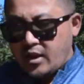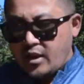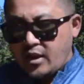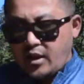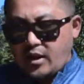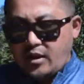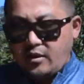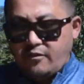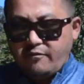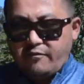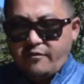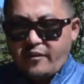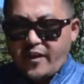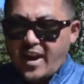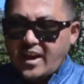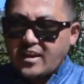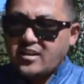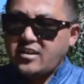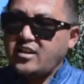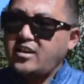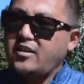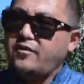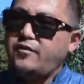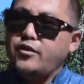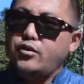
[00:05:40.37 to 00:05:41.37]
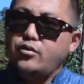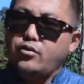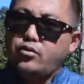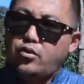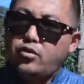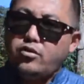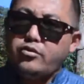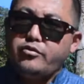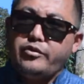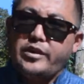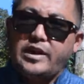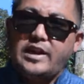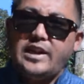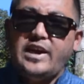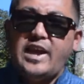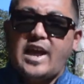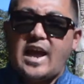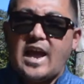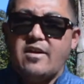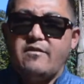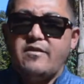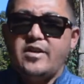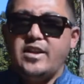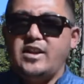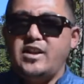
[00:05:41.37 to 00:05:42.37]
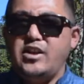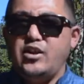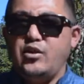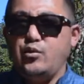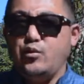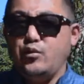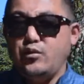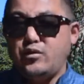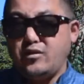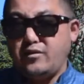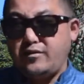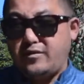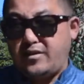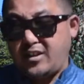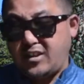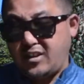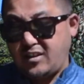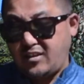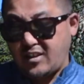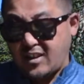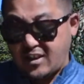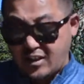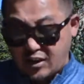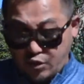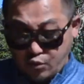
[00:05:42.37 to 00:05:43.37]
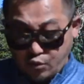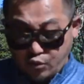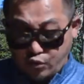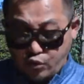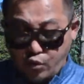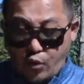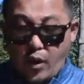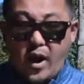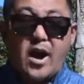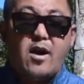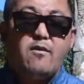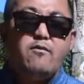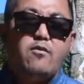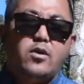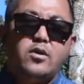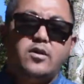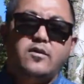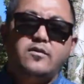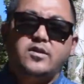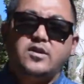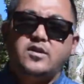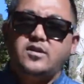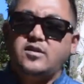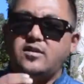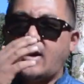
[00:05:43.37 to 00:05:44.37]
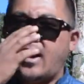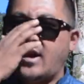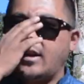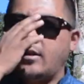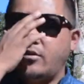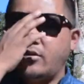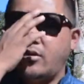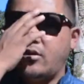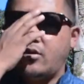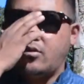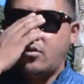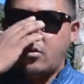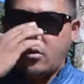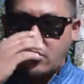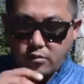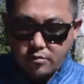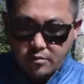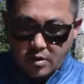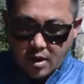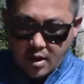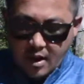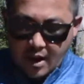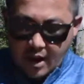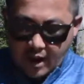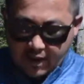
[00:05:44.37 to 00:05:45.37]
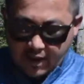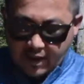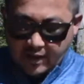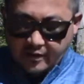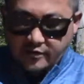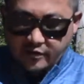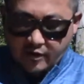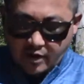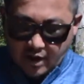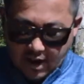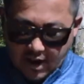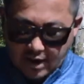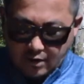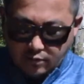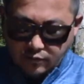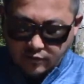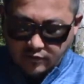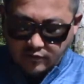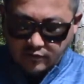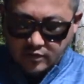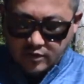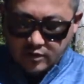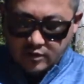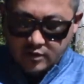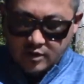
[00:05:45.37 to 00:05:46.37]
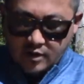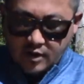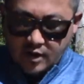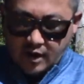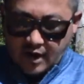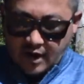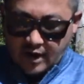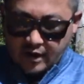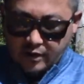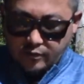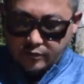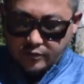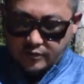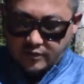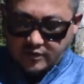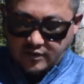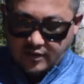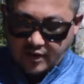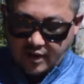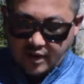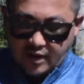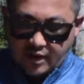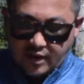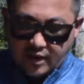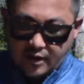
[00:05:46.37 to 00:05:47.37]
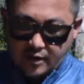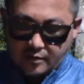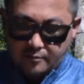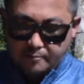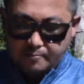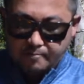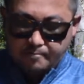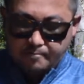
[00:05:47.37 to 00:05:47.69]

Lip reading: In fact, if you don't really have any use of this and you do have one of these at your home, at your house, I would say